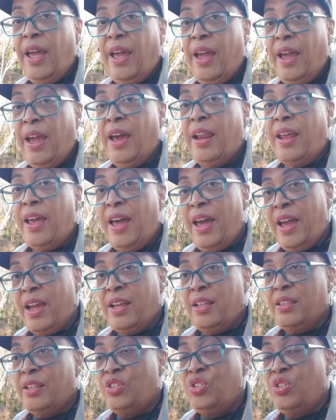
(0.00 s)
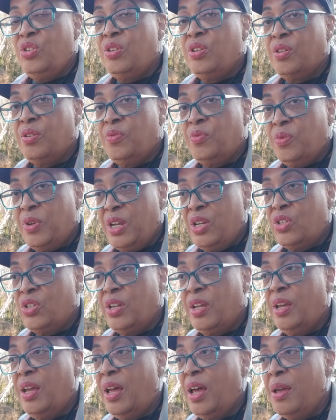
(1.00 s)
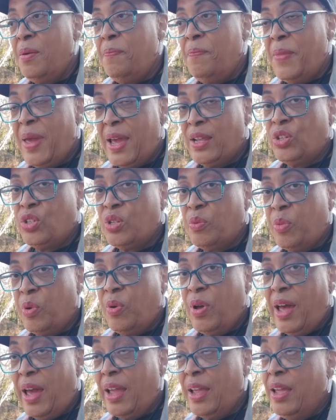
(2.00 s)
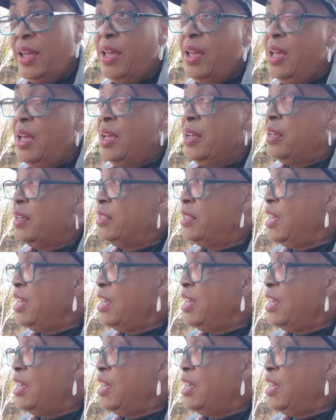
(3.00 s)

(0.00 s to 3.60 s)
at a height that you can reach, a manageable height. Because